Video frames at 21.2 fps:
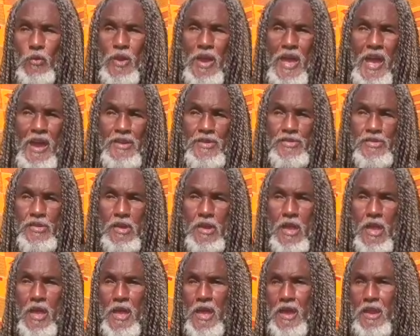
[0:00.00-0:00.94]
reaction
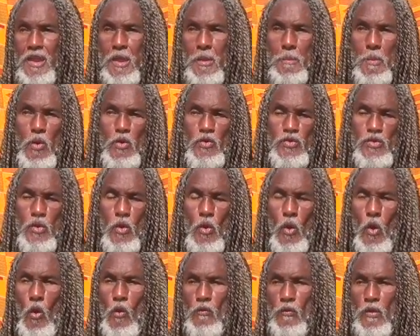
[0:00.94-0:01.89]
and emotional
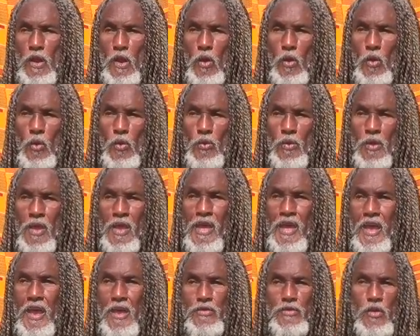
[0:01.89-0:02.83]
overload
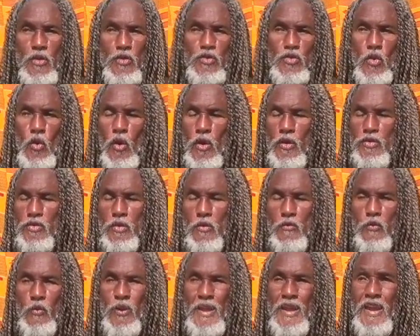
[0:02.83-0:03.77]
as a source of
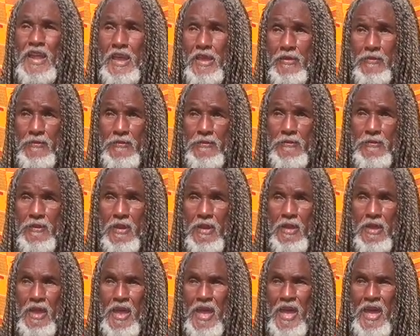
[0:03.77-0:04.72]
relief
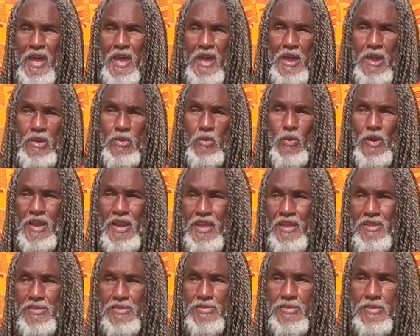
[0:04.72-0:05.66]
and
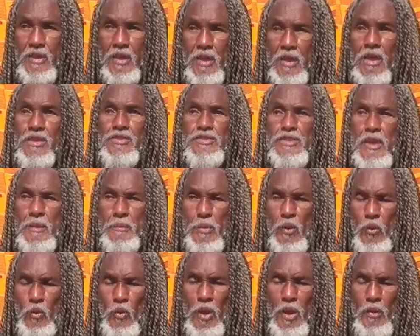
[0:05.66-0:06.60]
release,
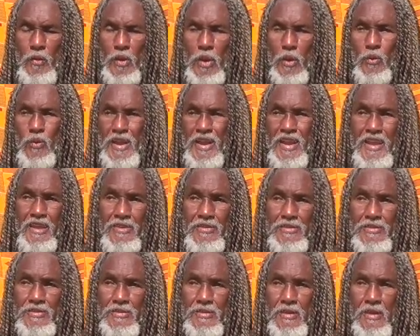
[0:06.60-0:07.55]
temporary
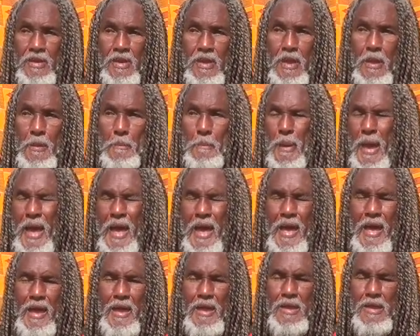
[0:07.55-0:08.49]
release,
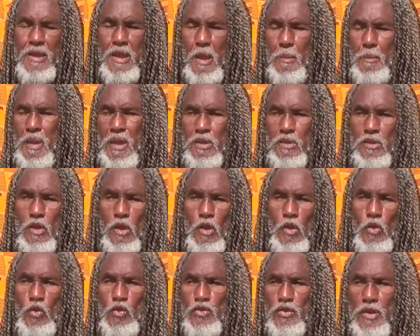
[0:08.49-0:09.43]
mind numbing,
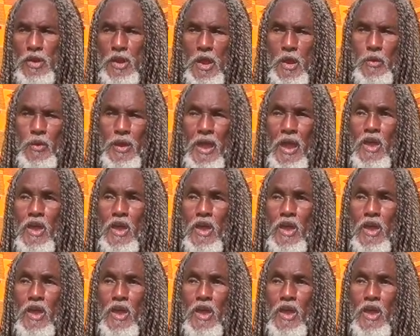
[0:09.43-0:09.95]
delusionary,